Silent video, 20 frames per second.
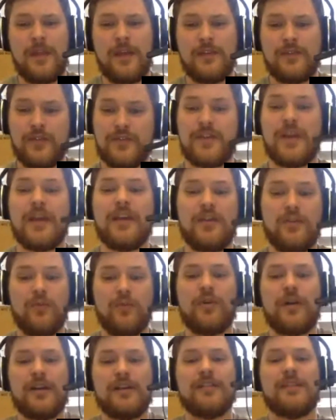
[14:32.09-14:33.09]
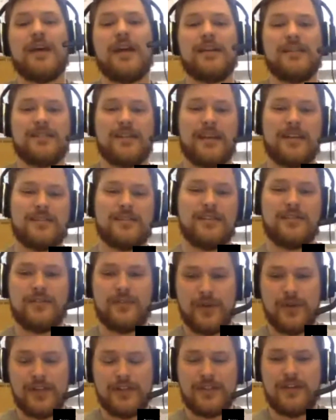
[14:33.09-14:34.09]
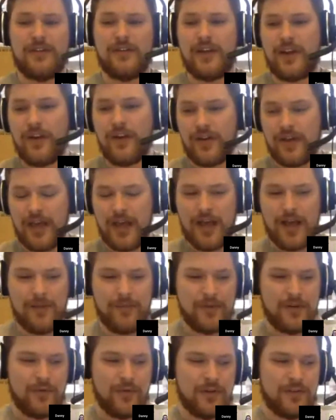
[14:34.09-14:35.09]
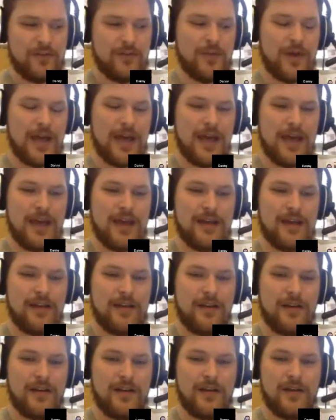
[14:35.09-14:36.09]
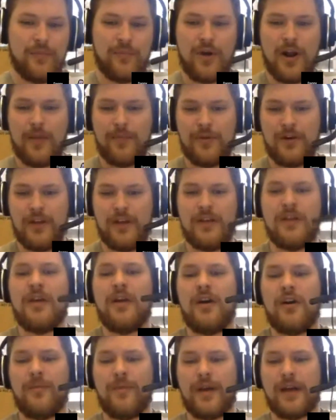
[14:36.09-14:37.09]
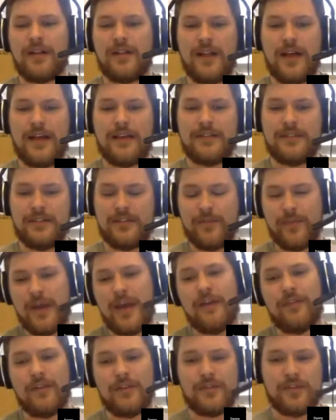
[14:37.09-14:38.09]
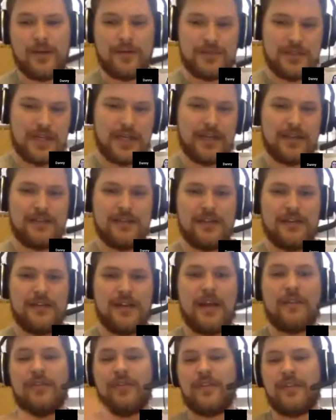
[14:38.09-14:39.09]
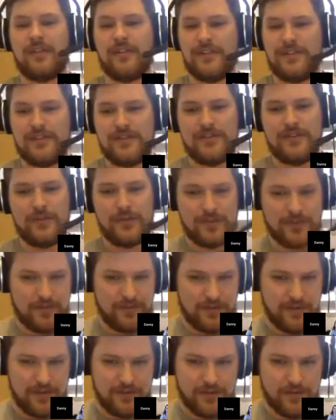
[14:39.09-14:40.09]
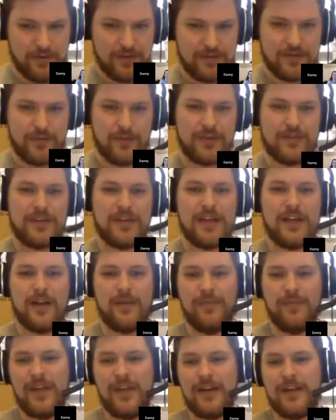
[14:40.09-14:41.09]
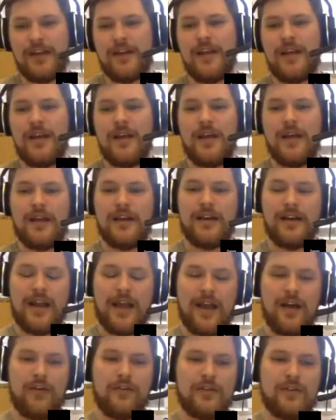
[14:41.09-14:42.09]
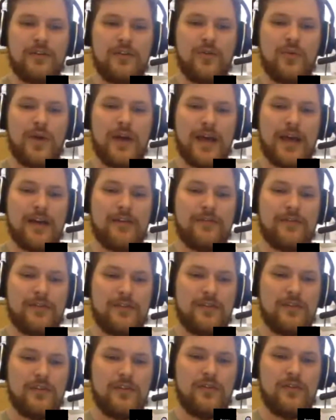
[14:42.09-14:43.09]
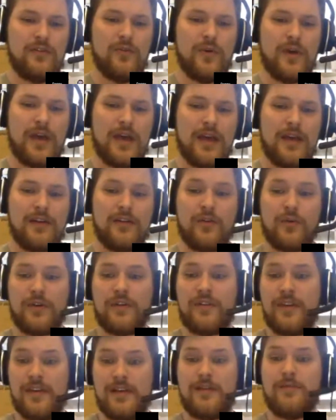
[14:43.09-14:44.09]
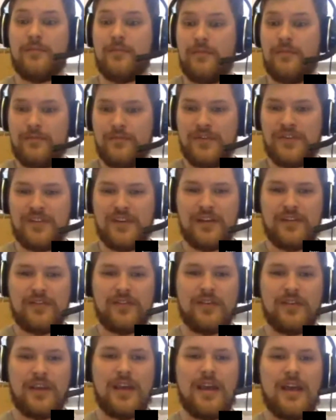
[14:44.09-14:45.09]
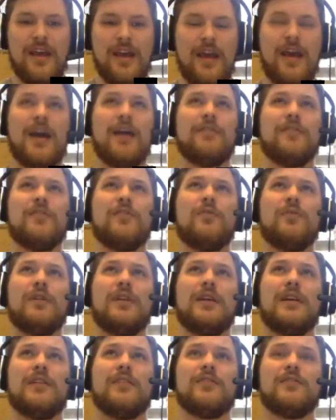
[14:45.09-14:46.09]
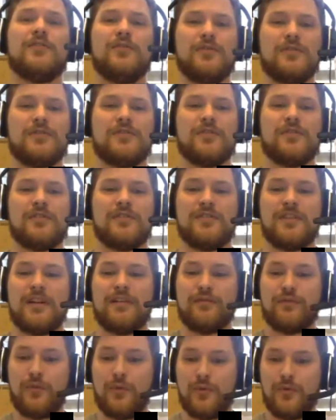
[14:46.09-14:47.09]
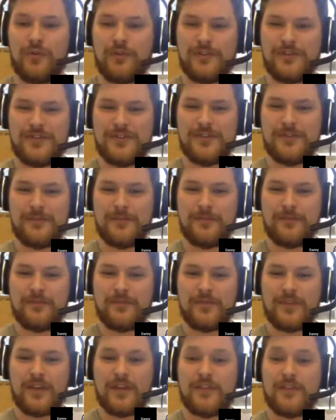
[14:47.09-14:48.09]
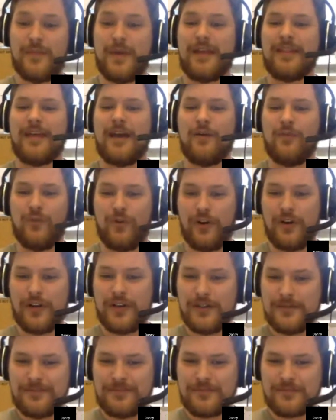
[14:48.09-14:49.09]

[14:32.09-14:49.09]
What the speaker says: So say you run into that exact situation. You're like, okay, I'm going to add a property on my class that's a behavior subject, and everything that listens to it is always going to get updated. Now you and your team potentially have to adhere to a certain set of rules to make that work.